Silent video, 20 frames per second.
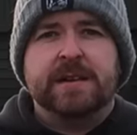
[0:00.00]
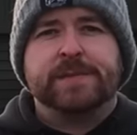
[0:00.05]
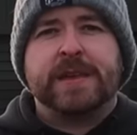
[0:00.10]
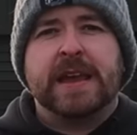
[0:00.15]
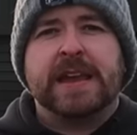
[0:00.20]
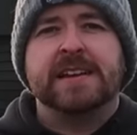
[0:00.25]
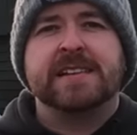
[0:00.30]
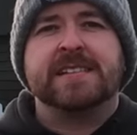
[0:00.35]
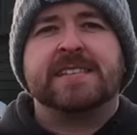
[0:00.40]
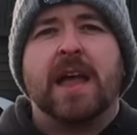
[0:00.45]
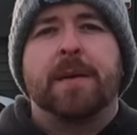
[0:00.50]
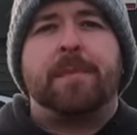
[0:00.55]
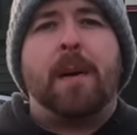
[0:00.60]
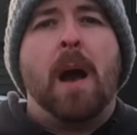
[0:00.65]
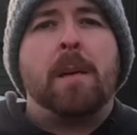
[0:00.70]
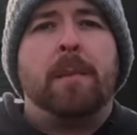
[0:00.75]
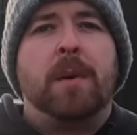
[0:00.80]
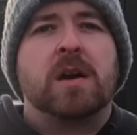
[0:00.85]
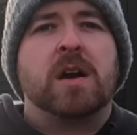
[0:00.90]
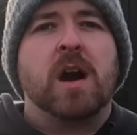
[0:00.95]
I'm taking a step
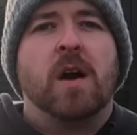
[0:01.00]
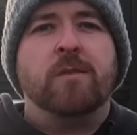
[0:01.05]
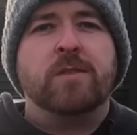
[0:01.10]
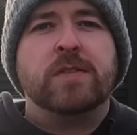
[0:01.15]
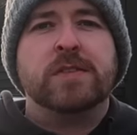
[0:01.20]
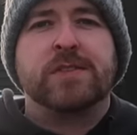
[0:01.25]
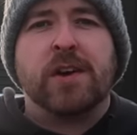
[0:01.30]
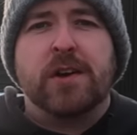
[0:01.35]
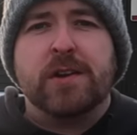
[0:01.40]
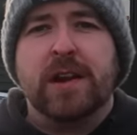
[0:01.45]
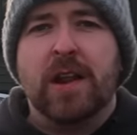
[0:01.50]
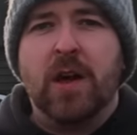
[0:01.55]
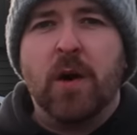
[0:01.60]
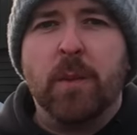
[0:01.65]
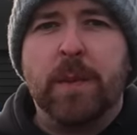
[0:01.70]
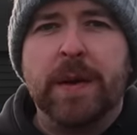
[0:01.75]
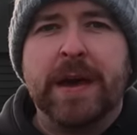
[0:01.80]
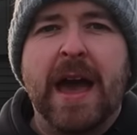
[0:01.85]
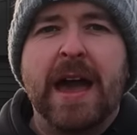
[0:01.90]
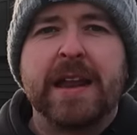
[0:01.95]
out of my comfort zone a
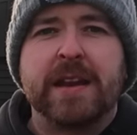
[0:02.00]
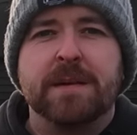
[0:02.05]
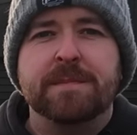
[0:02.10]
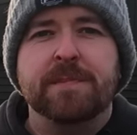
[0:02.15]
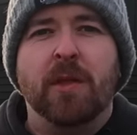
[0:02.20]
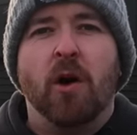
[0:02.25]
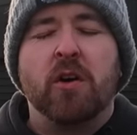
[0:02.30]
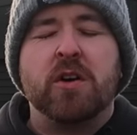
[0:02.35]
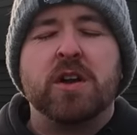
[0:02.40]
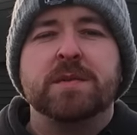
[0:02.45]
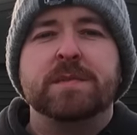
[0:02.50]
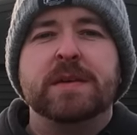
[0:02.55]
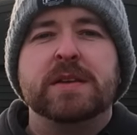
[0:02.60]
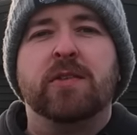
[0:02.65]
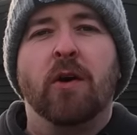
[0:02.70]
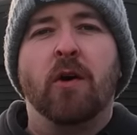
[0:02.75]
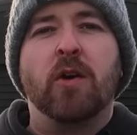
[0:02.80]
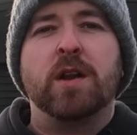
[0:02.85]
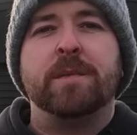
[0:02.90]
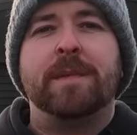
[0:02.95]
little bit, and I'm not going to
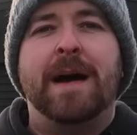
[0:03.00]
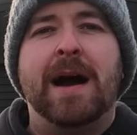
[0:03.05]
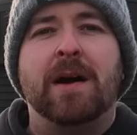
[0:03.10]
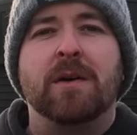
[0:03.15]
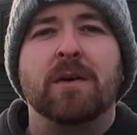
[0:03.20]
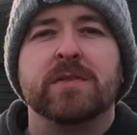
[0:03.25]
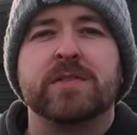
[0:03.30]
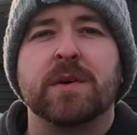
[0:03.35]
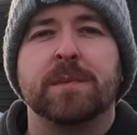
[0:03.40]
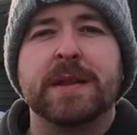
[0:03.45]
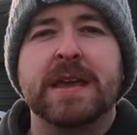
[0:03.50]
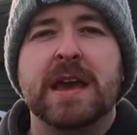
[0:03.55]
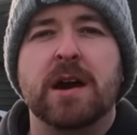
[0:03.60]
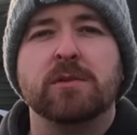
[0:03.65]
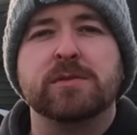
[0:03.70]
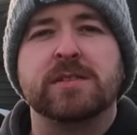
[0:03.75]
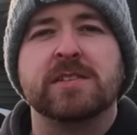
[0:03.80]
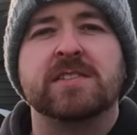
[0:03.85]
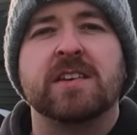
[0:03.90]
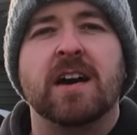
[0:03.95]
be talking about somebody
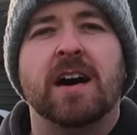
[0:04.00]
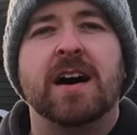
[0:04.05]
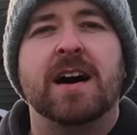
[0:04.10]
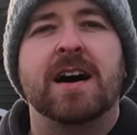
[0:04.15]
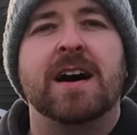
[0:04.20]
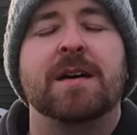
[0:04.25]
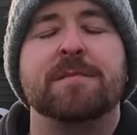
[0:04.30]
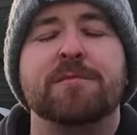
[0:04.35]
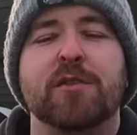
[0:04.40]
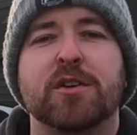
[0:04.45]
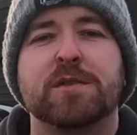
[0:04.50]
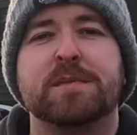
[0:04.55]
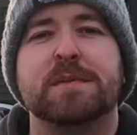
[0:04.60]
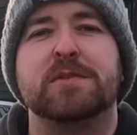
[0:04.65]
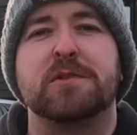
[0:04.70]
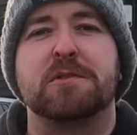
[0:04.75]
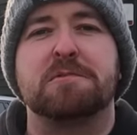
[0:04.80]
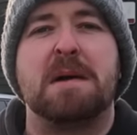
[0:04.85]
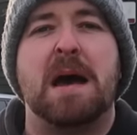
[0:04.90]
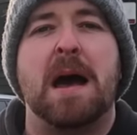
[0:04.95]
else's car. I'm not going to be
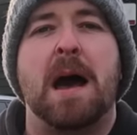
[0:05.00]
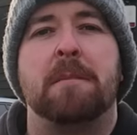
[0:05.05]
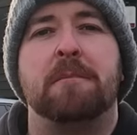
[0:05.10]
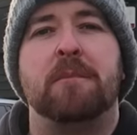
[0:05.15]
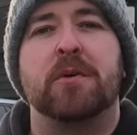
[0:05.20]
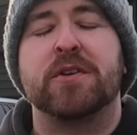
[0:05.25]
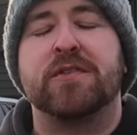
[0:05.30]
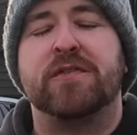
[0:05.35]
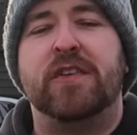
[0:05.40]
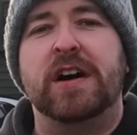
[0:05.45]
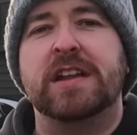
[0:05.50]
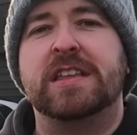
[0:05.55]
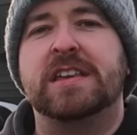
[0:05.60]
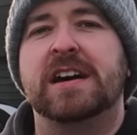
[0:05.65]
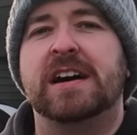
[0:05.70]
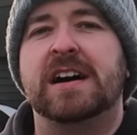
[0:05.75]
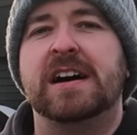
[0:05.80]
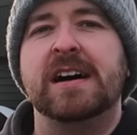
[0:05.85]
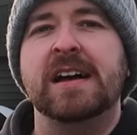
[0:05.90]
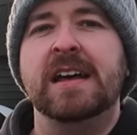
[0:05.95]
talking about a modified
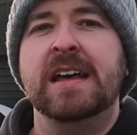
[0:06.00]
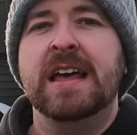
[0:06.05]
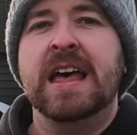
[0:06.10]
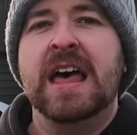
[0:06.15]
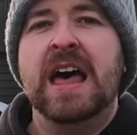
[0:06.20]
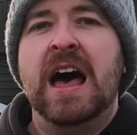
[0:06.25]
car.